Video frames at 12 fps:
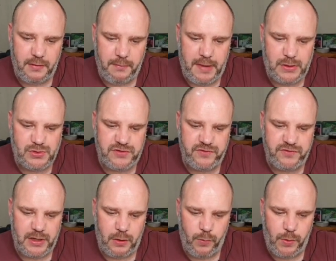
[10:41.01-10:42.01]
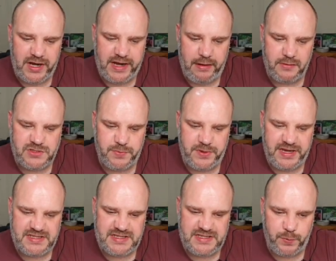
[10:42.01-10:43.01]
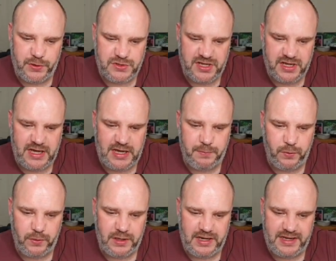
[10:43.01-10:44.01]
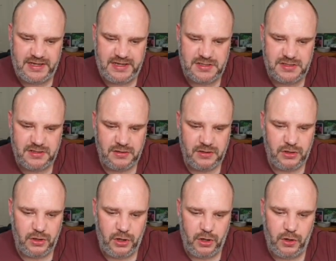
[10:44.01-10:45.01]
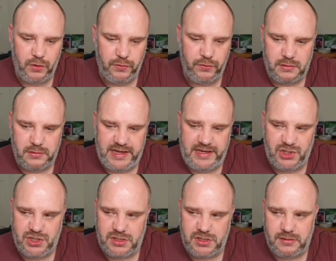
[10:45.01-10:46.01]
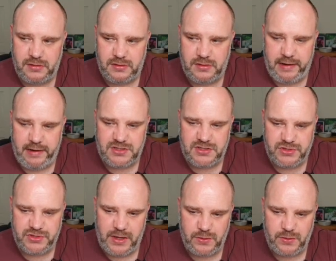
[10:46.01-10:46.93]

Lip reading: Most of them go on one character, but he still puts a couple at least on each character as well.